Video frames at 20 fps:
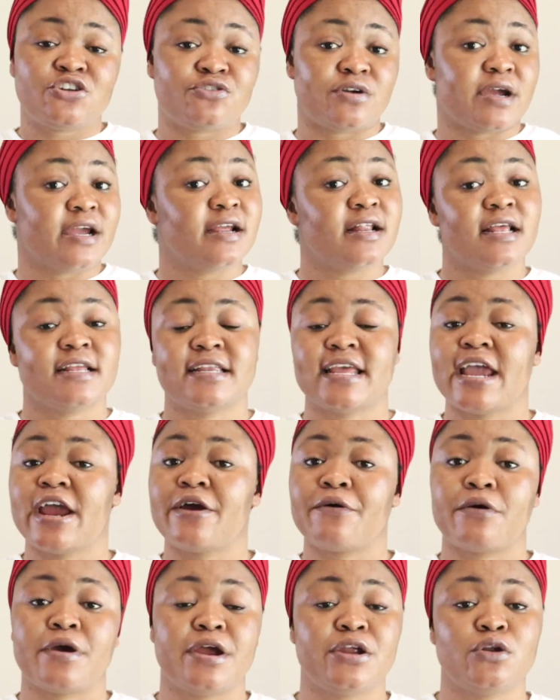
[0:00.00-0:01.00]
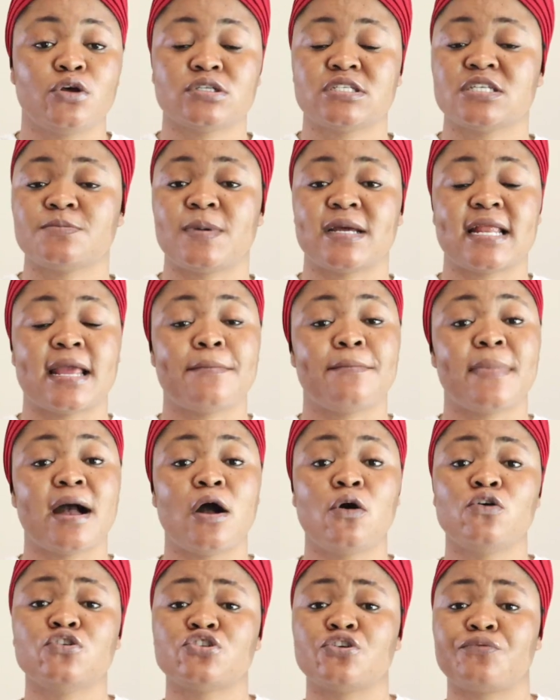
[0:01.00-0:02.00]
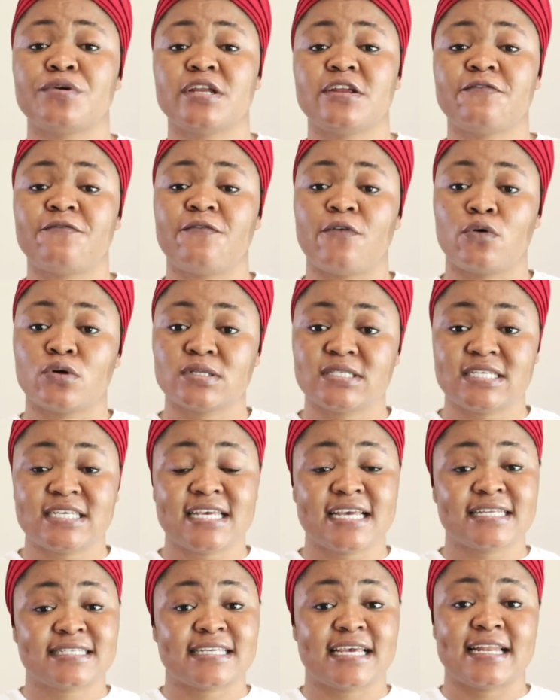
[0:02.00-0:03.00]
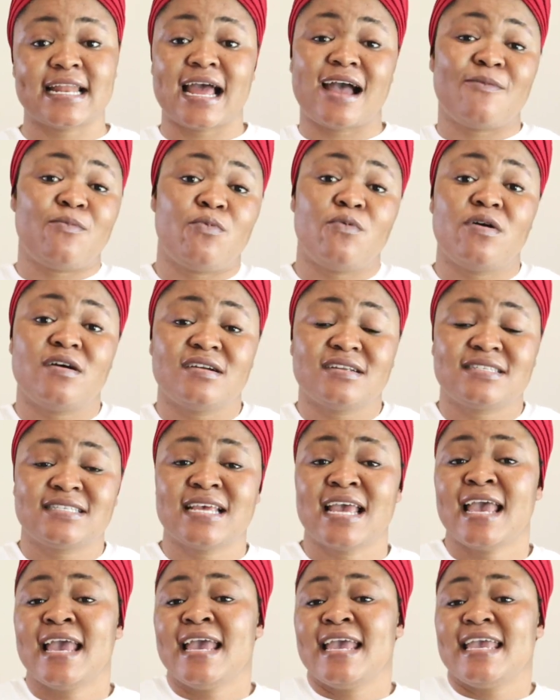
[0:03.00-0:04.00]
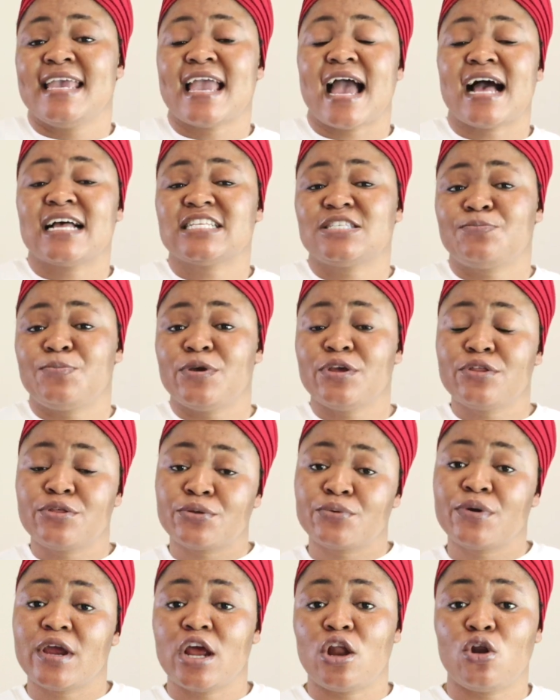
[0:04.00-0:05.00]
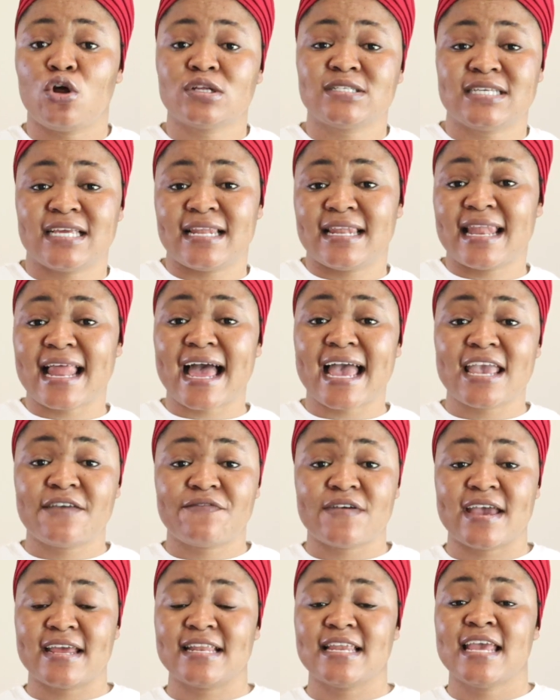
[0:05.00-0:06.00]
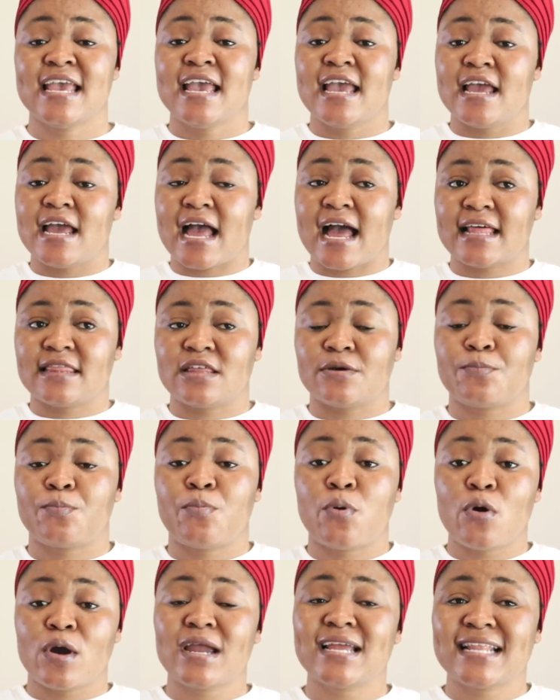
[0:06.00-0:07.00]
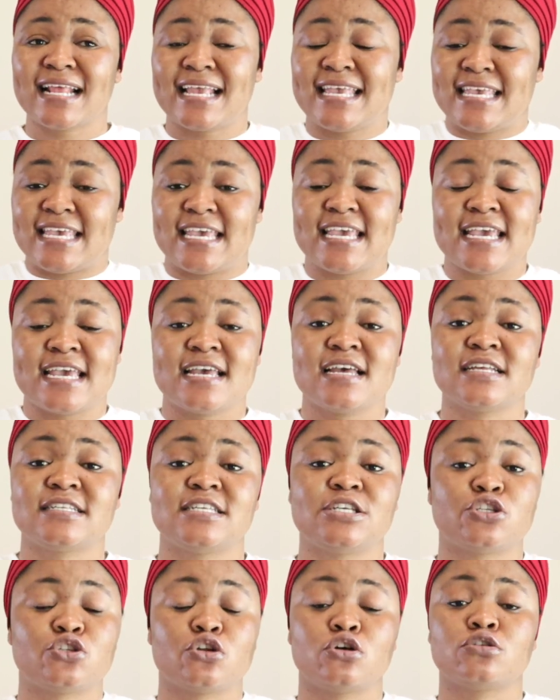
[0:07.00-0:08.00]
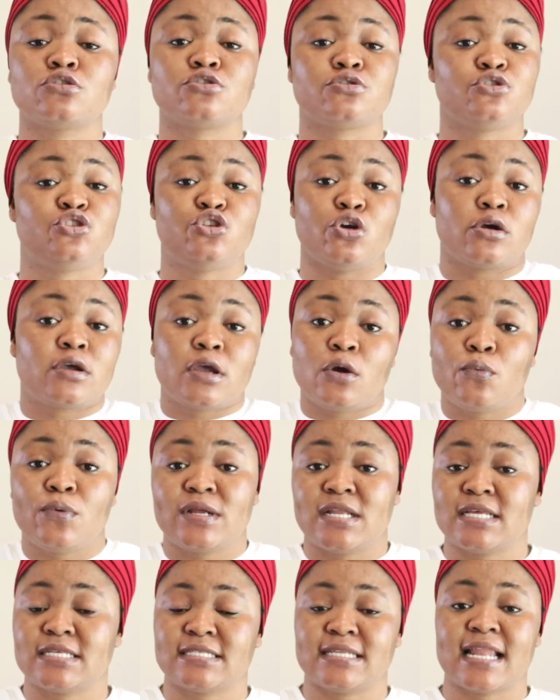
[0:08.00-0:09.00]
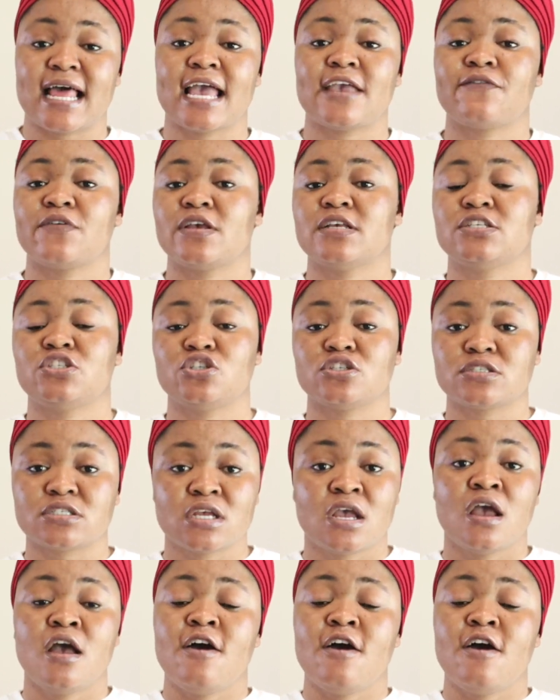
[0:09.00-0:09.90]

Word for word: trial and error and those things but a man who's already 40 years and upwards he has been through a lot in life and at the point that he is he's not joking with his life he's just